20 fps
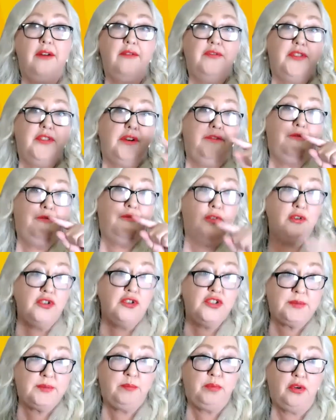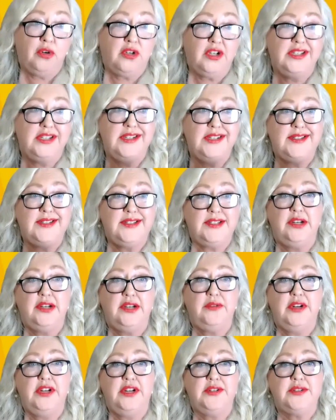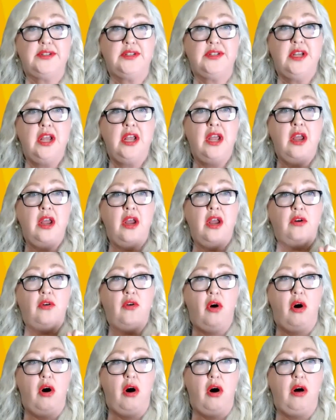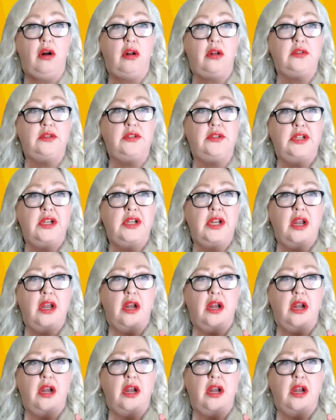of the first book in the series called